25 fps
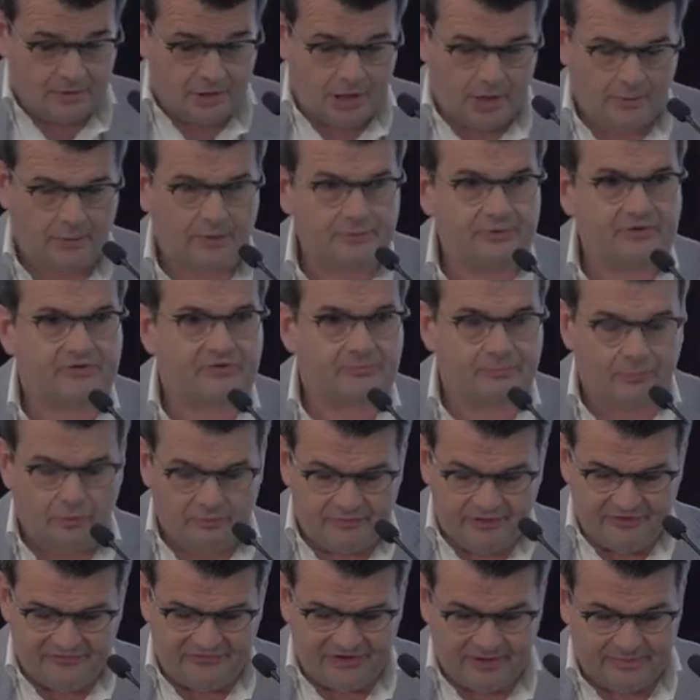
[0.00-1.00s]
I want to explore
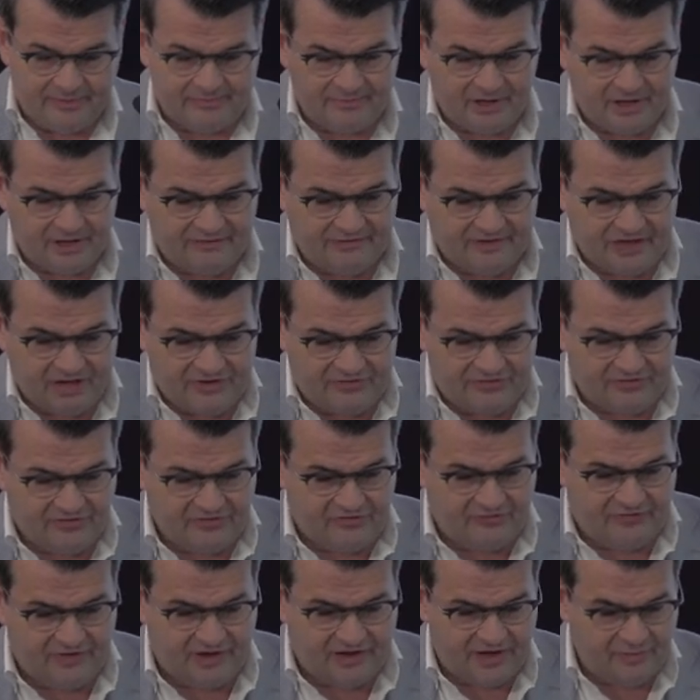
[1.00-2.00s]
these deeper
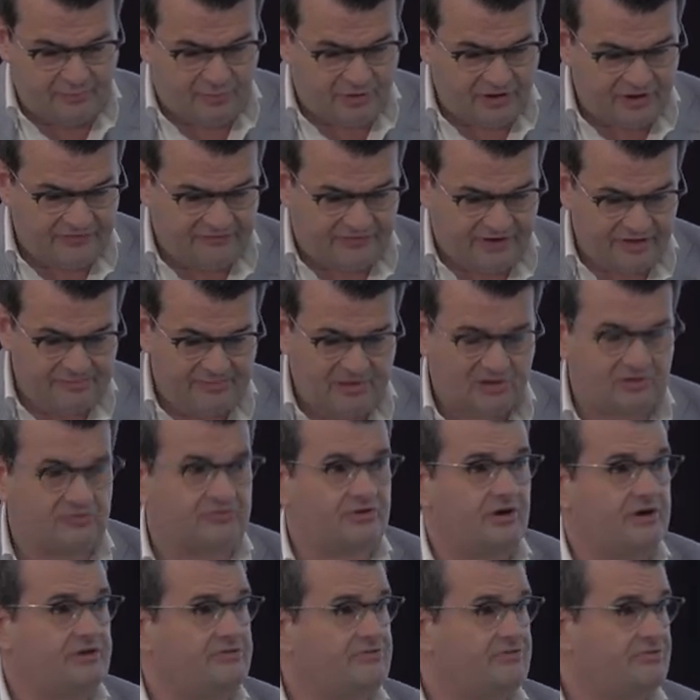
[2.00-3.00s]
motivations fairly briefly
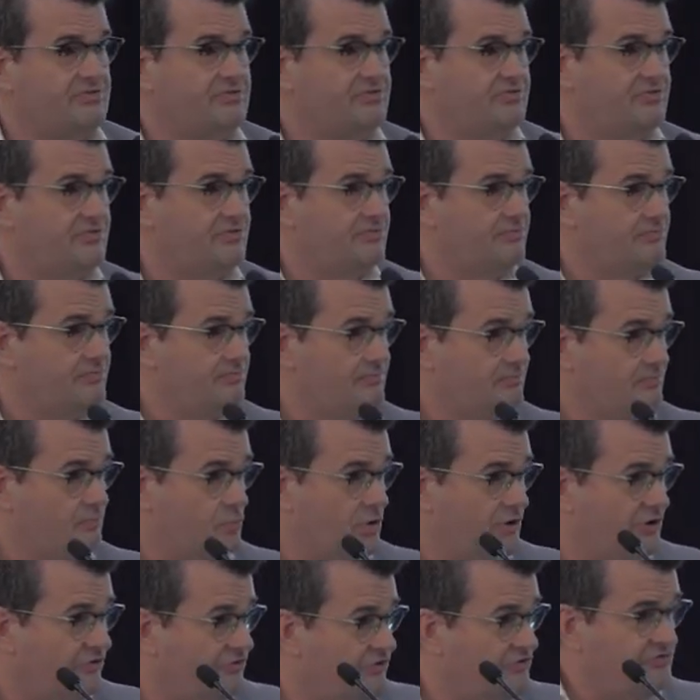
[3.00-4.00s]
because I
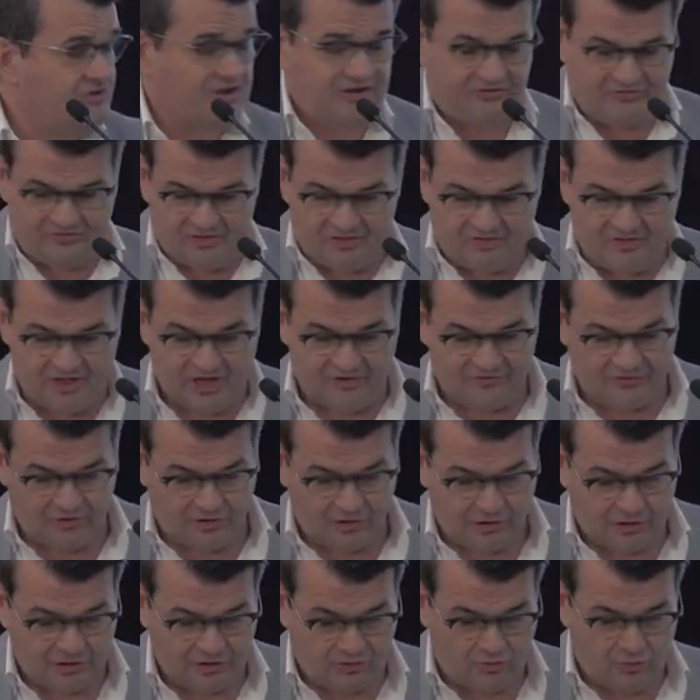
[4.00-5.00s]
want to suggest they're the
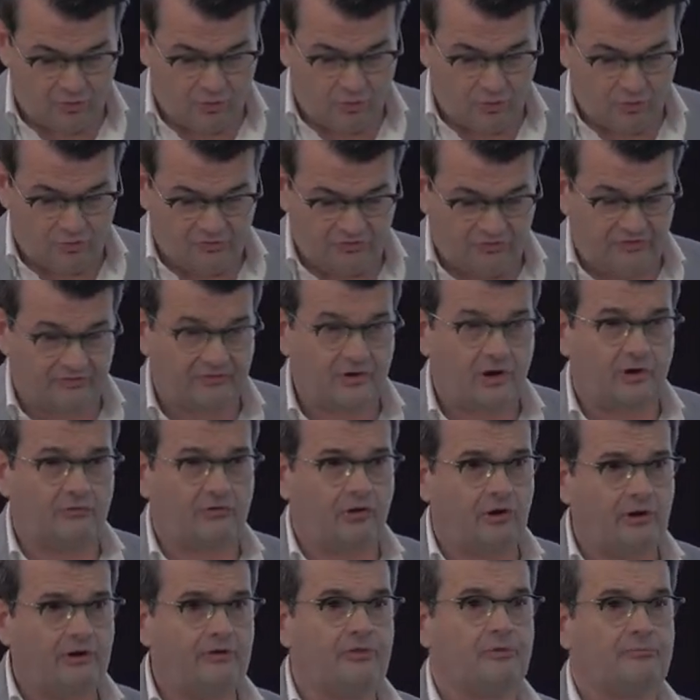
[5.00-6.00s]
underlying cause of
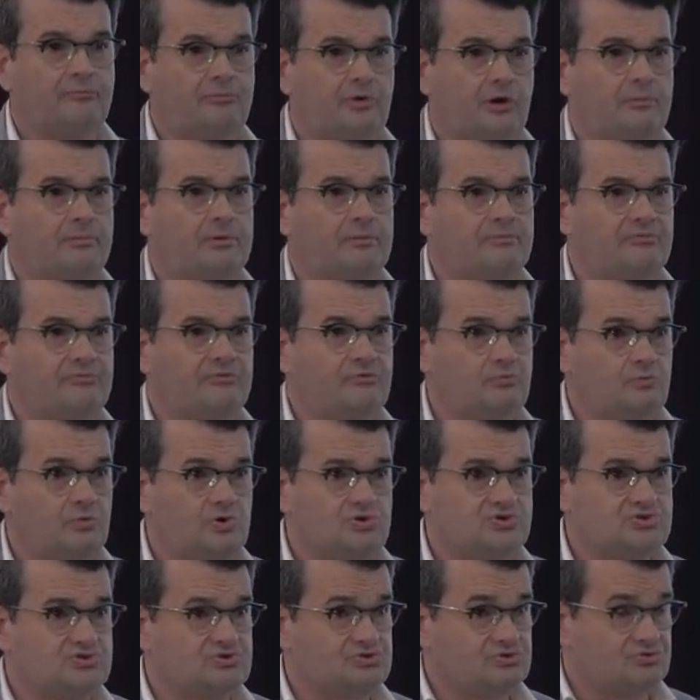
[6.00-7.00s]
a lot of the problems
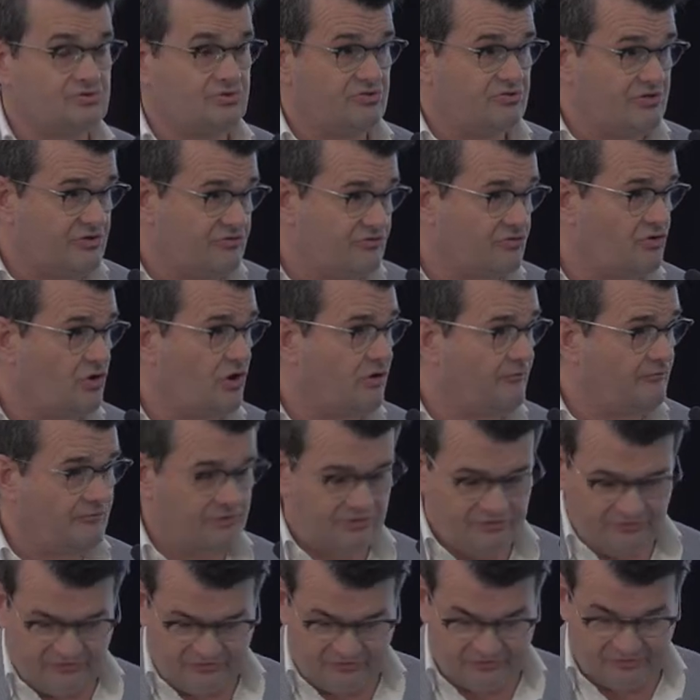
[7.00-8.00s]
which this
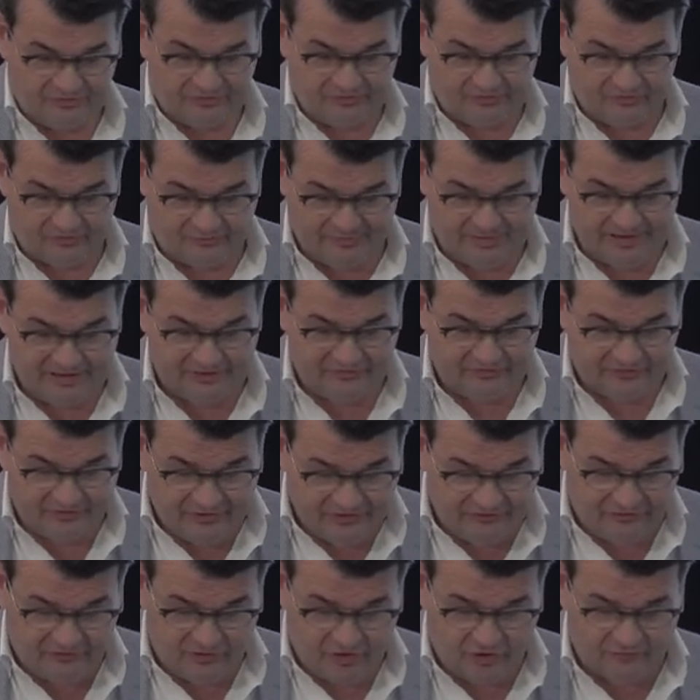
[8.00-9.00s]
conference, speakers of
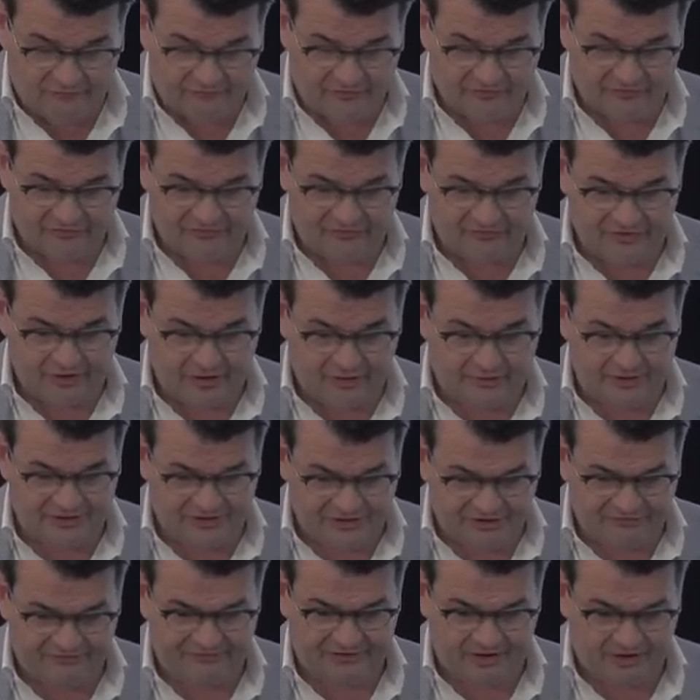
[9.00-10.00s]
this conference, are
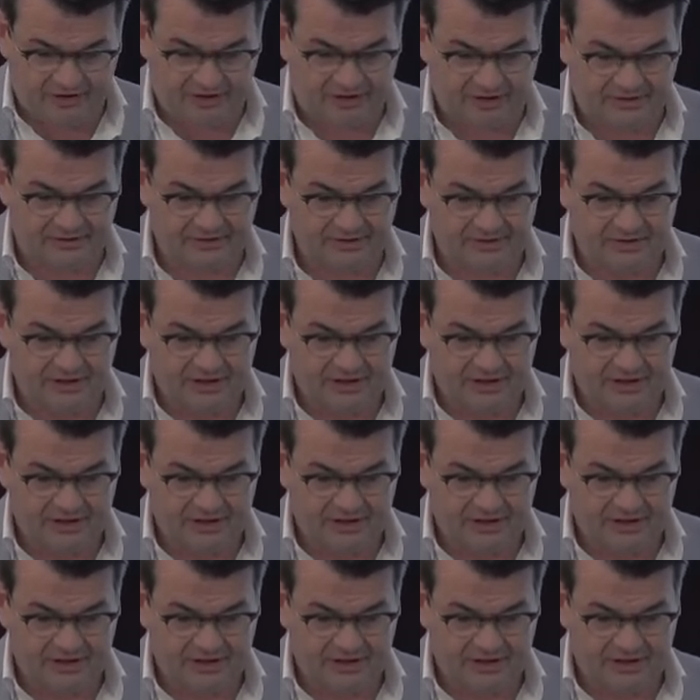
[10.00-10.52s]
identifying.